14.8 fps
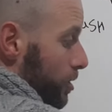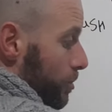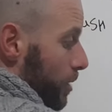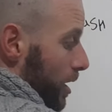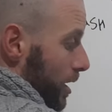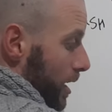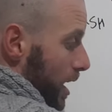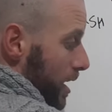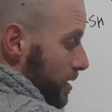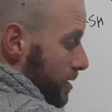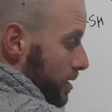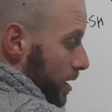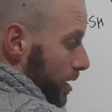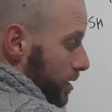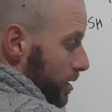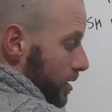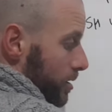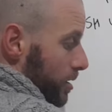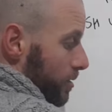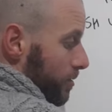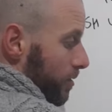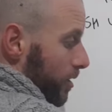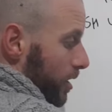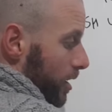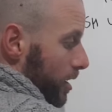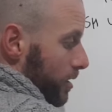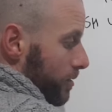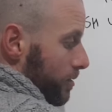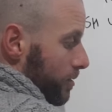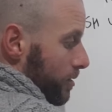my last set and I did
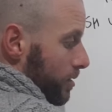5,